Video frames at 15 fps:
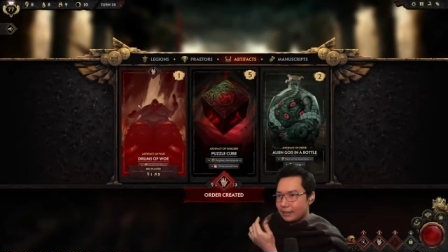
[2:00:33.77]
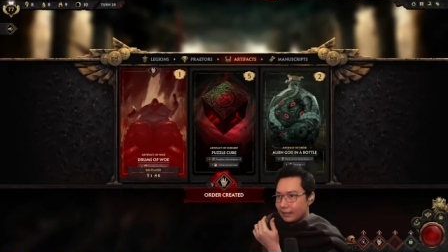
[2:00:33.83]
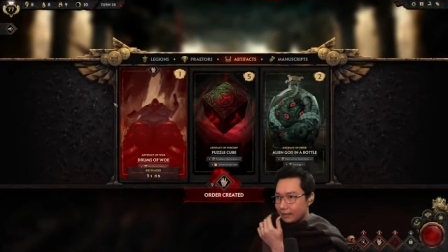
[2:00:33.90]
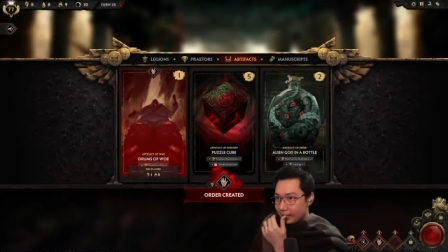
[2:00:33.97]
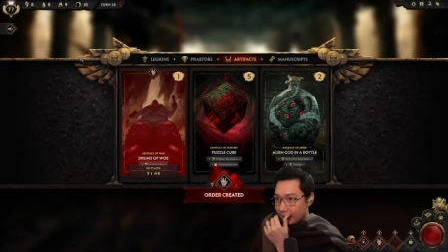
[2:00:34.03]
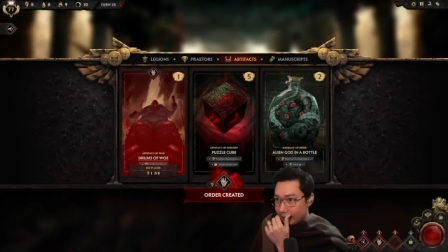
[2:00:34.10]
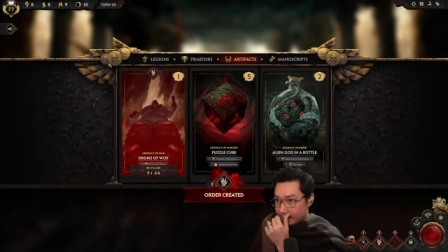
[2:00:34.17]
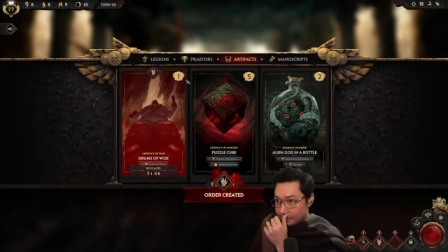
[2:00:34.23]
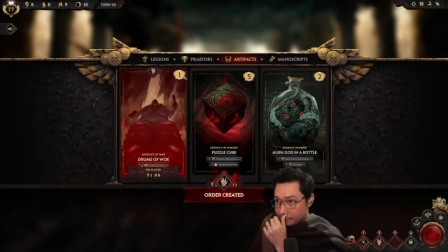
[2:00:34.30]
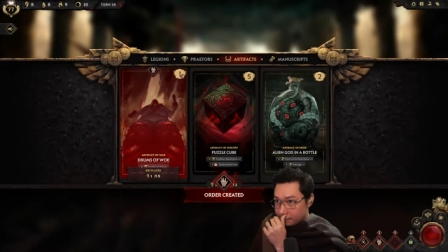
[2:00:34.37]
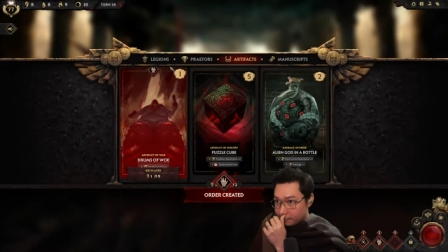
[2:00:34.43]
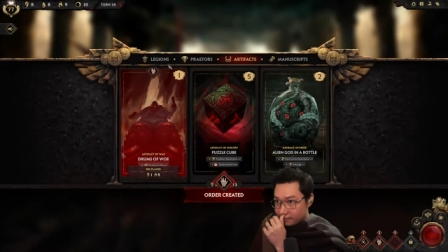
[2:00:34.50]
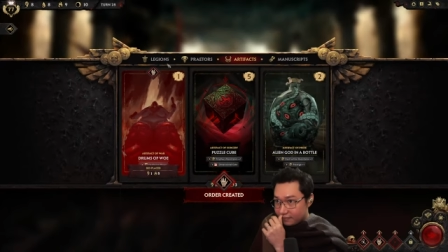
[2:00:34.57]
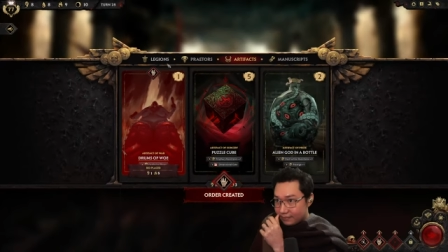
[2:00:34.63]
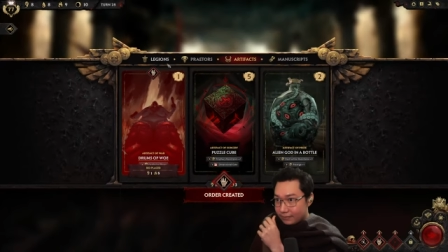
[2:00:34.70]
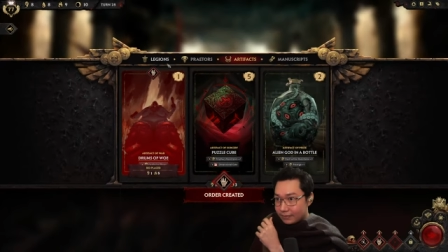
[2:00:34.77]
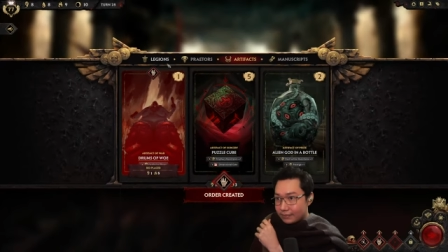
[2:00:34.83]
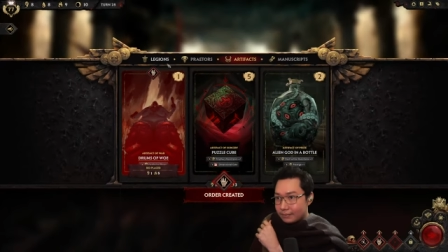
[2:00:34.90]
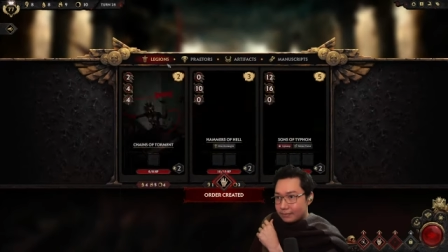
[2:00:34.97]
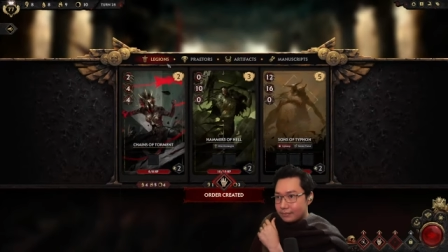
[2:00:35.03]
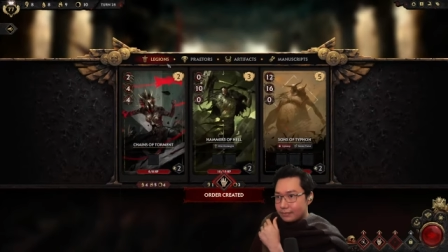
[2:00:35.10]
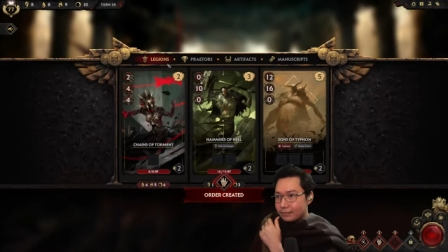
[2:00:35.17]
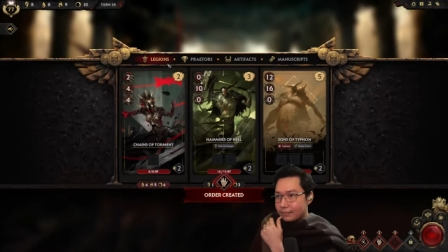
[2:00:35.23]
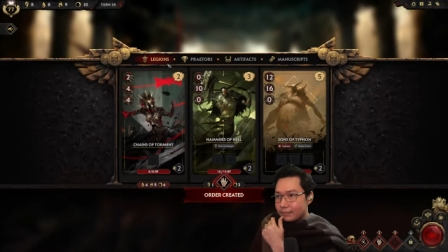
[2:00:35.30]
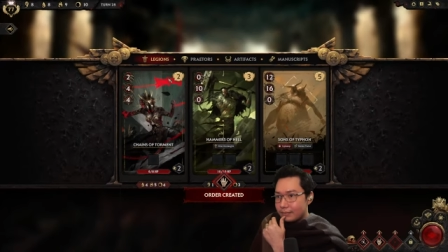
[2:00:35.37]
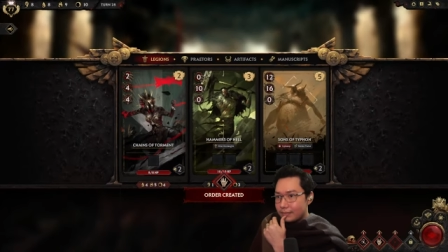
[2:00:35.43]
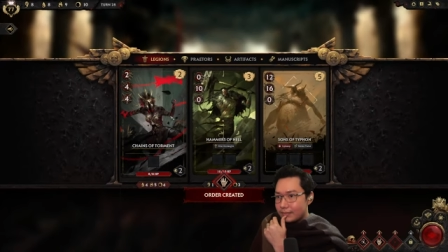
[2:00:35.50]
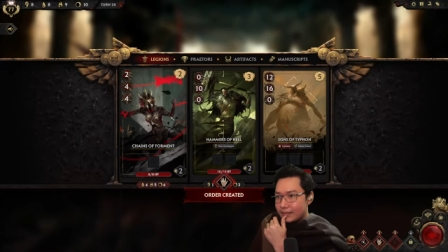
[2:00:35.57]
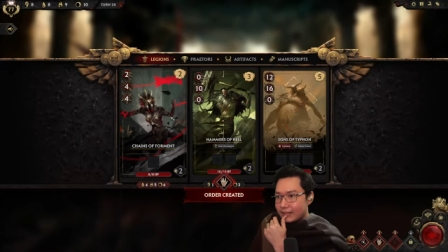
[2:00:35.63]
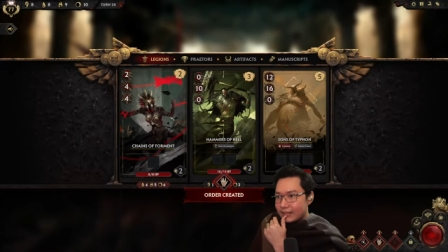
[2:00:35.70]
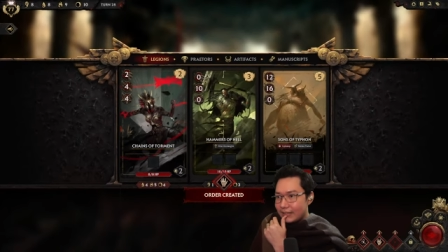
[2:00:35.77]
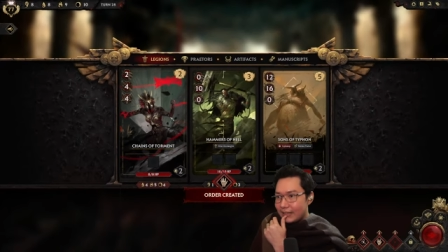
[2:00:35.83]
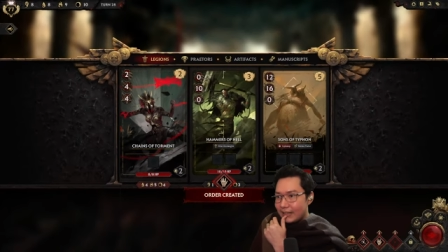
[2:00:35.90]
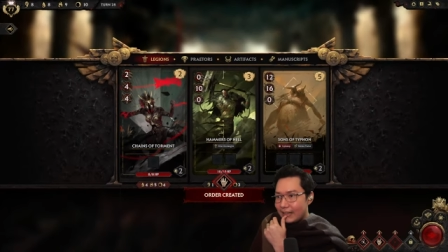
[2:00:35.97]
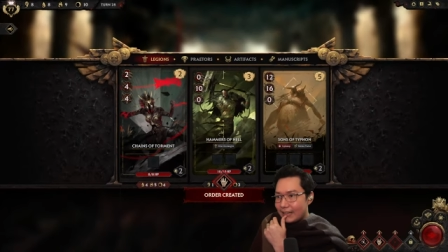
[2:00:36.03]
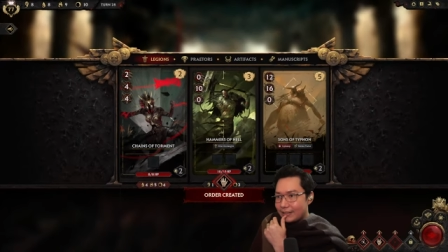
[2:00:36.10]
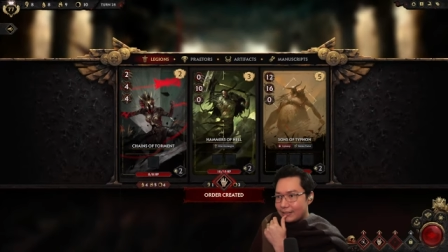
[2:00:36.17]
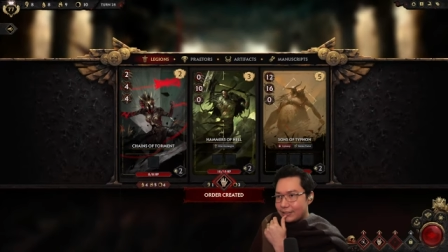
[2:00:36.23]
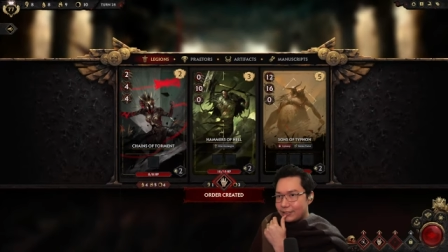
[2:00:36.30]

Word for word: get that. Didn't I hire a